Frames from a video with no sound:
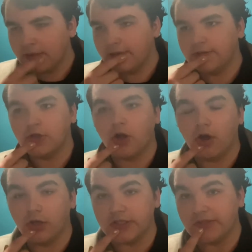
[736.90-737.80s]
It's
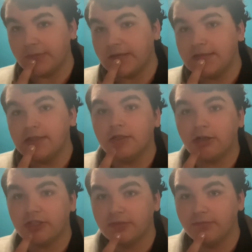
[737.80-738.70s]
awesome. It's an
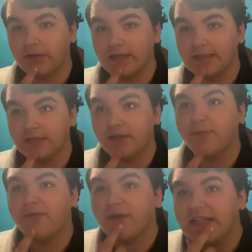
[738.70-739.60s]
awesome fight scene. The
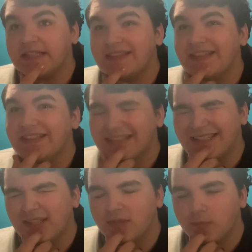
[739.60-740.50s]
fight scenes in
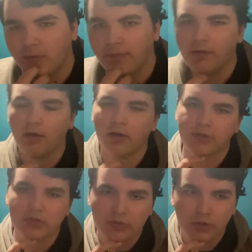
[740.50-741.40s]
this movie are
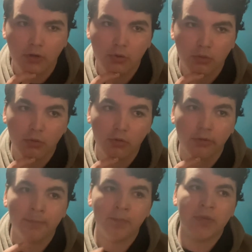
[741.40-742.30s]
so cool.
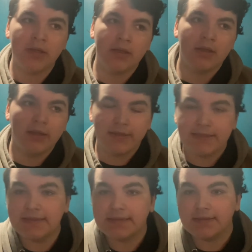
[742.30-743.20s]

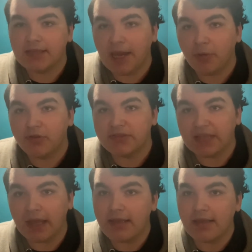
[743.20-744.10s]
Since Gabriel's
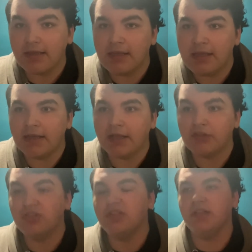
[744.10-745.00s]
psychic, he can actually